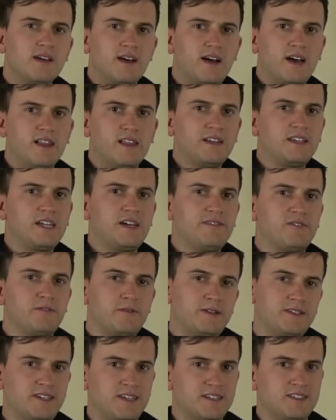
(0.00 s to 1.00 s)
I like to have a
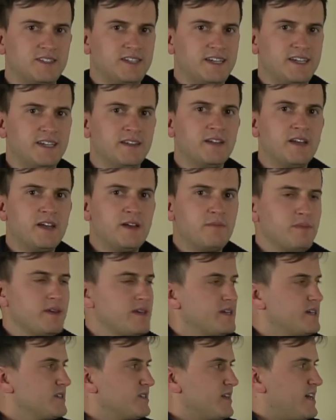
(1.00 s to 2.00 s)
reset state
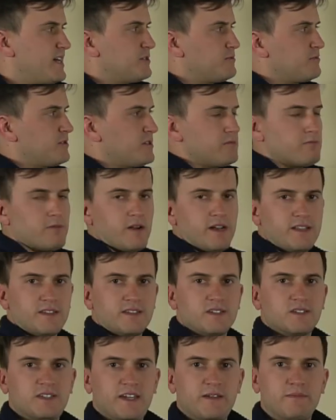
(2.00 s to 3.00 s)
because as we're running
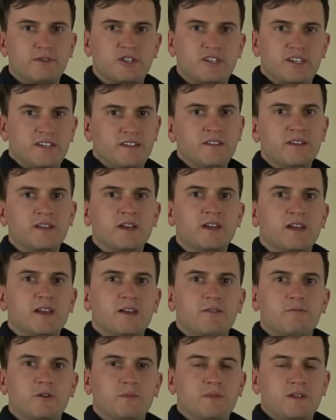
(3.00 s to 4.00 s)
the state machine,
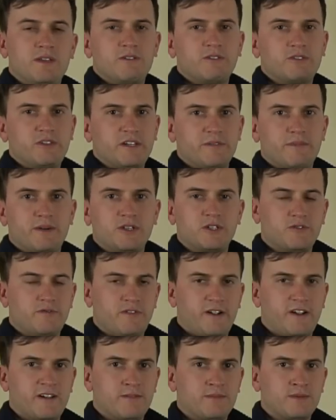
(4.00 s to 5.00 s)
we'll be using a bunch of
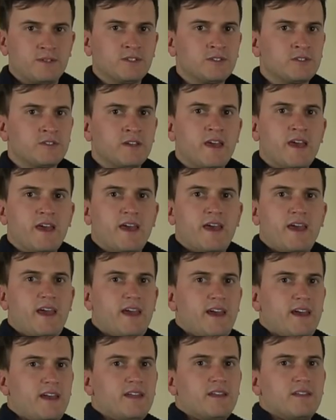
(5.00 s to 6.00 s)
variables,
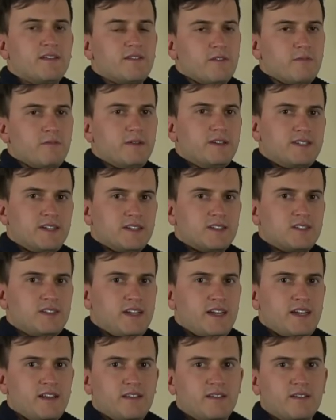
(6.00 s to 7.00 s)
and the reset
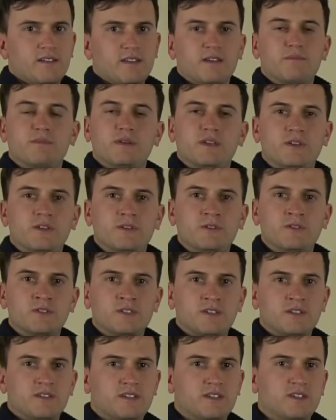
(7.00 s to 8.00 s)
state can be
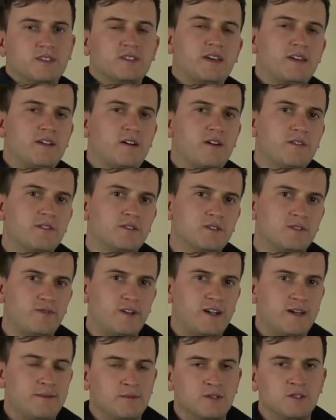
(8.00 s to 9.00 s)
used to set all those
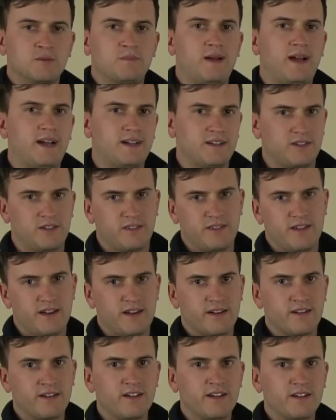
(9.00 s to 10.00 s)
variables back to
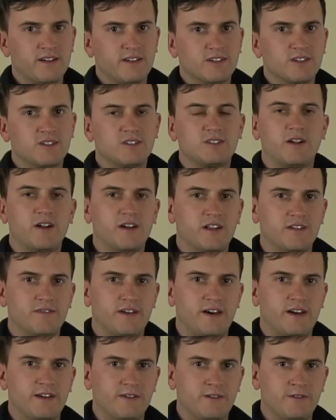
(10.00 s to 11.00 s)
their starting
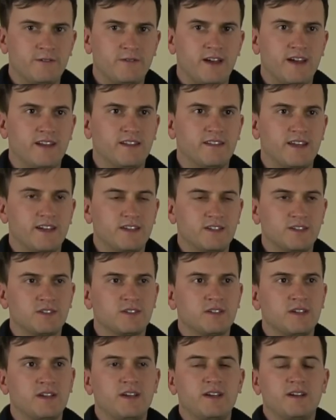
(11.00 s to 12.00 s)
value and let
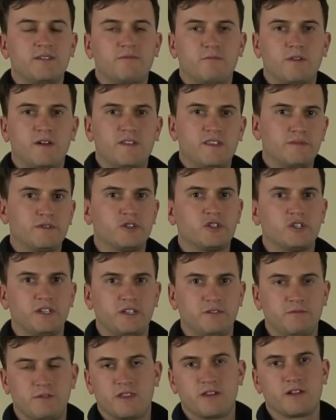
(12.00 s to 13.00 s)
us run the
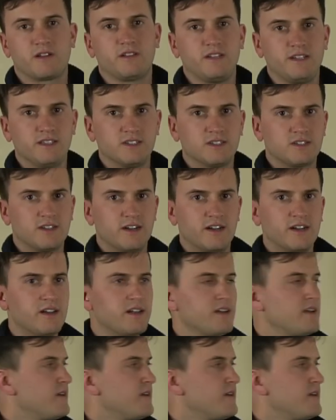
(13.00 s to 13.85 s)
machine with a clean start.